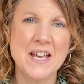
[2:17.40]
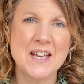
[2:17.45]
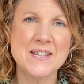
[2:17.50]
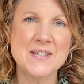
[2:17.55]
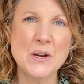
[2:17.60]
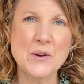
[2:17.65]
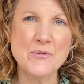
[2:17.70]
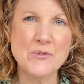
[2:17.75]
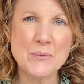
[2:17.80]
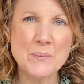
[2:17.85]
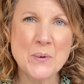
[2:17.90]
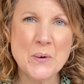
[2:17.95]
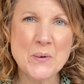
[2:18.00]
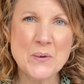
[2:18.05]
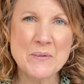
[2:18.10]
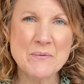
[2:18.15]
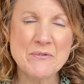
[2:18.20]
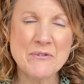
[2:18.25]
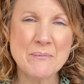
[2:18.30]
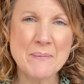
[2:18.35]
So, for
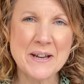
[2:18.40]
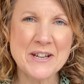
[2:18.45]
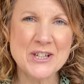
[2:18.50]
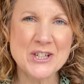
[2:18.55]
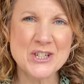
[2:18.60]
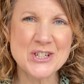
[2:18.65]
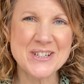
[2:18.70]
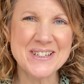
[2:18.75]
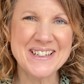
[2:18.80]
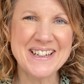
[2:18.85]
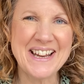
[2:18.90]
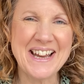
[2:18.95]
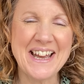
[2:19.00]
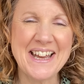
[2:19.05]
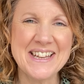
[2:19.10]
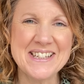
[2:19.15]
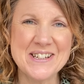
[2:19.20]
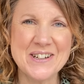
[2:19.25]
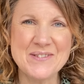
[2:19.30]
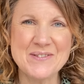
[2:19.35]
more information,
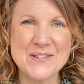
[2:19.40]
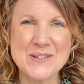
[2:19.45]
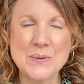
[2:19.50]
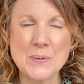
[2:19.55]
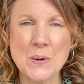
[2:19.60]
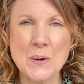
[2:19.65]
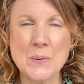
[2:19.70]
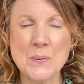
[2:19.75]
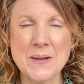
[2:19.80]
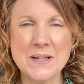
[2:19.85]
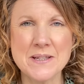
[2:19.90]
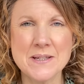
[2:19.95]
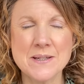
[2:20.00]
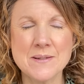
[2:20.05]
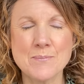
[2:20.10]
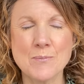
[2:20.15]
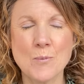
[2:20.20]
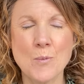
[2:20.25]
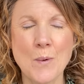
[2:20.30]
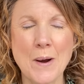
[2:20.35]
head over to our web-
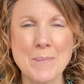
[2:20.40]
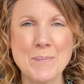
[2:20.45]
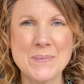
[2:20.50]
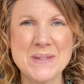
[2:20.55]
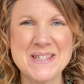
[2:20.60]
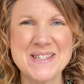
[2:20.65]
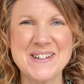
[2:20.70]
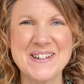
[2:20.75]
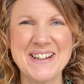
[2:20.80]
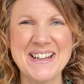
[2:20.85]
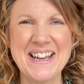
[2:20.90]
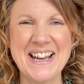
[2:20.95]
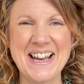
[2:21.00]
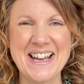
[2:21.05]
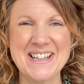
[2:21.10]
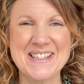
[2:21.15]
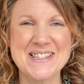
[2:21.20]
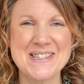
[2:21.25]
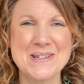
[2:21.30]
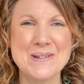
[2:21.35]
website
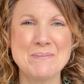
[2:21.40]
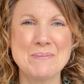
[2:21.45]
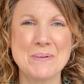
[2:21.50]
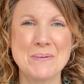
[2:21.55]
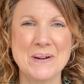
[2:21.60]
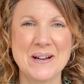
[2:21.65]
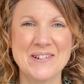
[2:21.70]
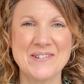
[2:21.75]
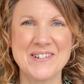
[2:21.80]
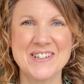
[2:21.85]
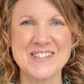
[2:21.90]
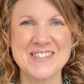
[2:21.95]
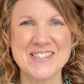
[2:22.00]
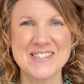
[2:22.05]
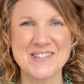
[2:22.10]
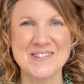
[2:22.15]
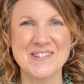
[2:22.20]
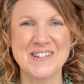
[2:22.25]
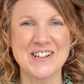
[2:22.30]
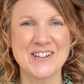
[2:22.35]
at
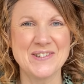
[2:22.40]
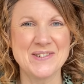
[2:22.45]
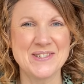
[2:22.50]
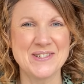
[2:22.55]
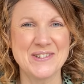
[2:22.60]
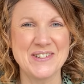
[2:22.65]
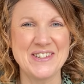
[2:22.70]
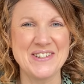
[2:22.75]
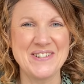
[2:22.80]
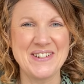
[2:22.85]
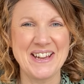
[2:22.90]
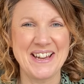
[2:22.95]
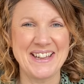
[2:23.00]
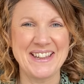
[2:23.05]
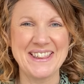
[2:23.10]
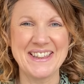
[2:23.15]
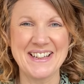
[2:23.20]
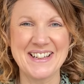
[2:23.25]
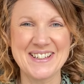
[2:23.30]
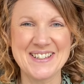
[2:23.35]

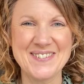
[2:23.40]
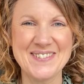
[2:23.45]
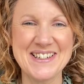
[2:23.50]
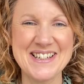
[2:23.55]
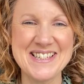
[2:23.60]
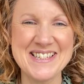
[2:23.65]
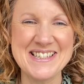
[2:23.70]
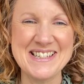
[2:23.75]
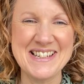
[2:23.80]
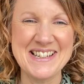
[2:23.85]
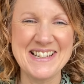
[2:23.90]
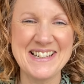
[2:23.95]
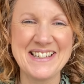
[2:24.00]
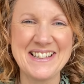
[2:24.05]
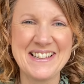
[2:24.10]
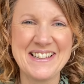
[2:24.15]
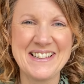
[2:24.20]
superwellness.co.uk. Thanks for listening.